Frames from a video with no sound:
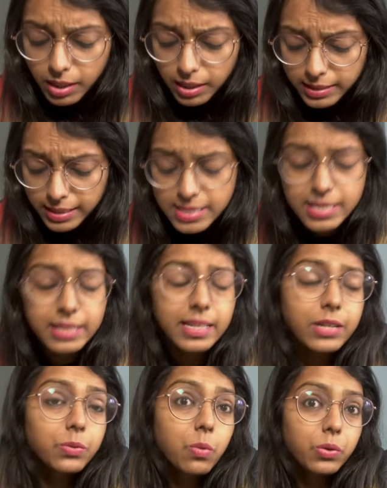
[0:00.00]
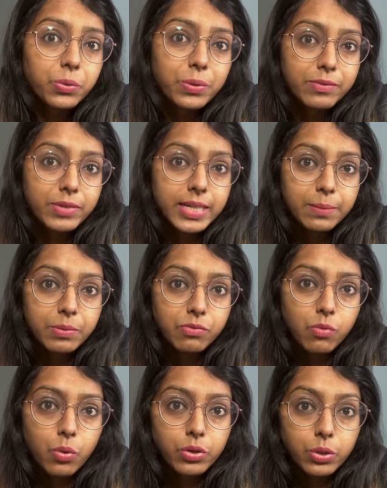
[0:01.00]
things that you want to do every day
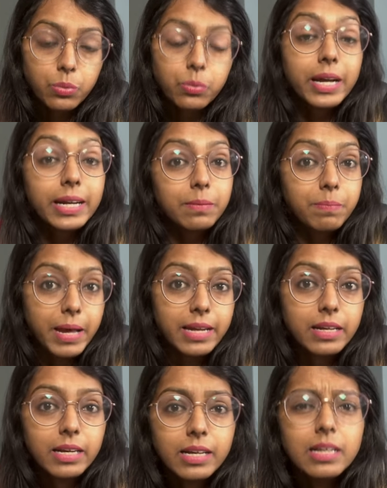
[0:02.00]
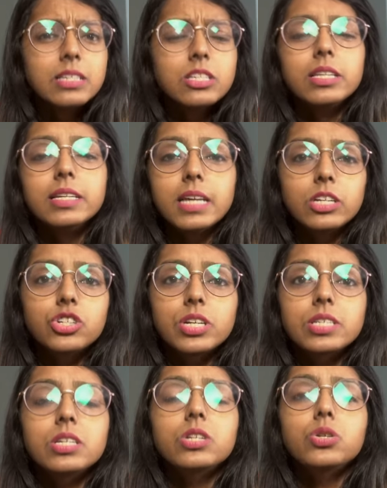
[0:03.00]
before you hit bed. So these are
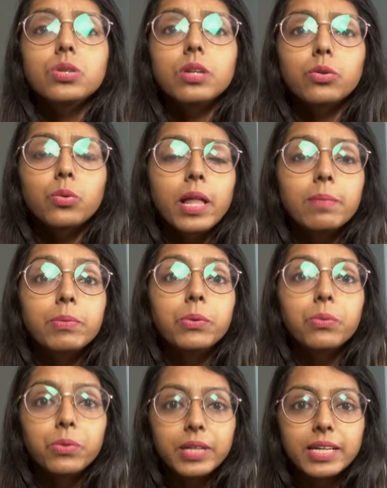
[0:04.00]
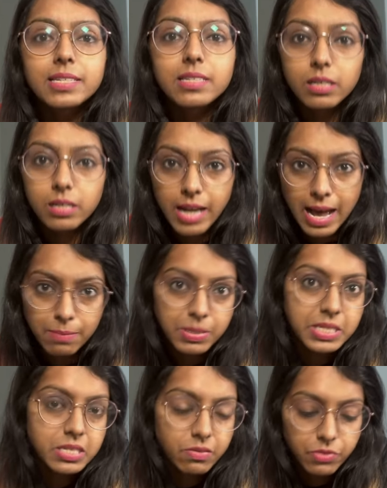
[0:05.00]
just to help you create certain
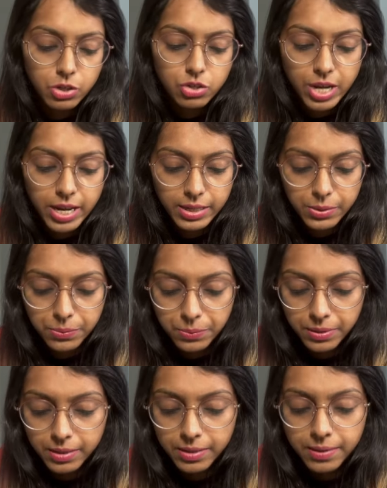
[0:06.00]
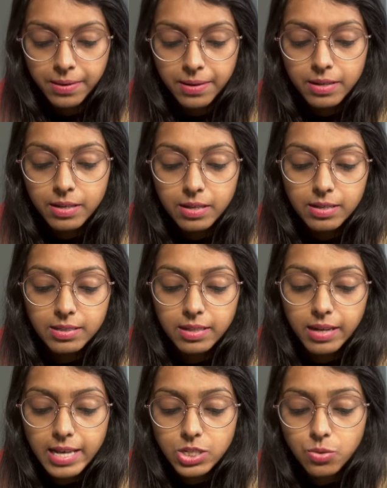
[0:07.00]
habits if you're trying to. The
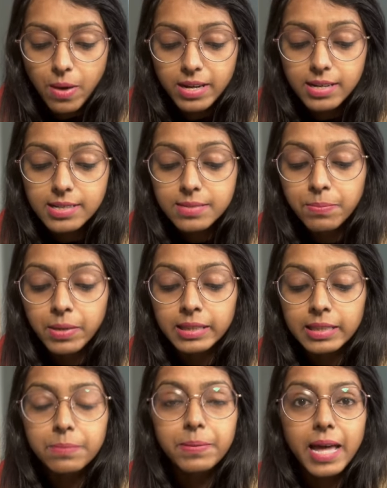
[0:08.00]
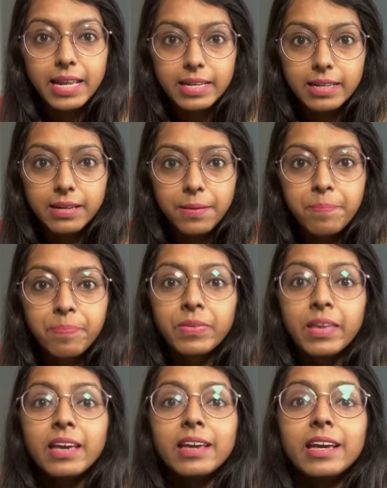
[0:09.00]
next one is monthly planning.
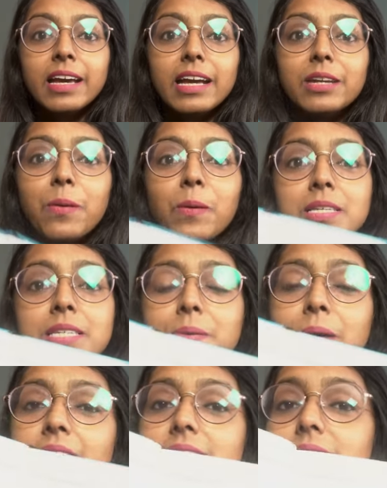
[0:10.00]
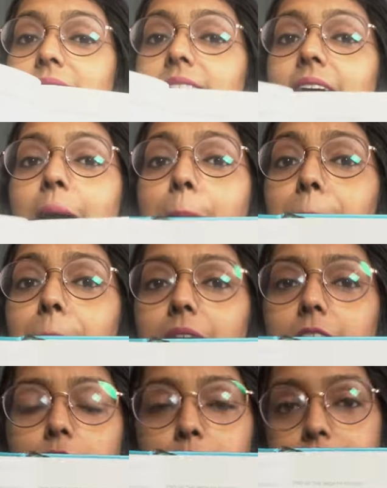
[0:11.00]
It also has an entire page to